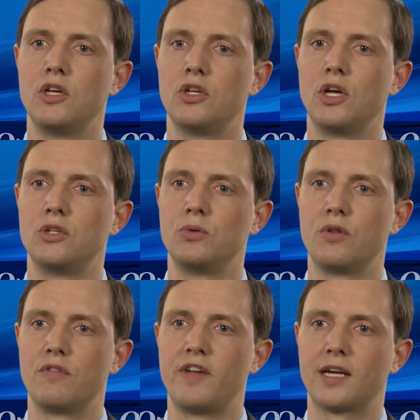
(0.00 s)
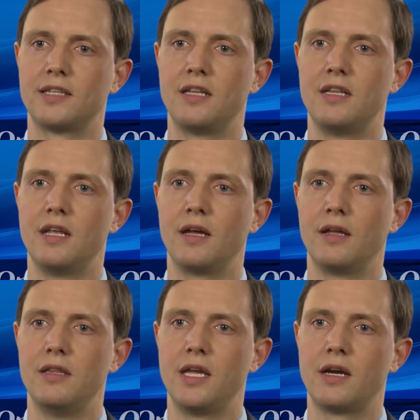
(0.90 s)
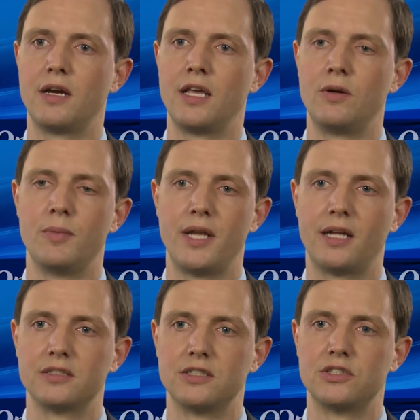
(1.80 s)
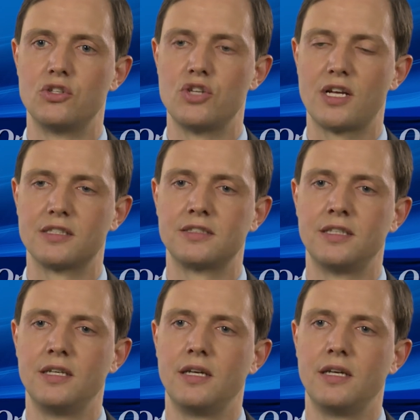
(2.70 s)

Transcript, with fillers: uh, due to the fact that uh, their interim analysis suggests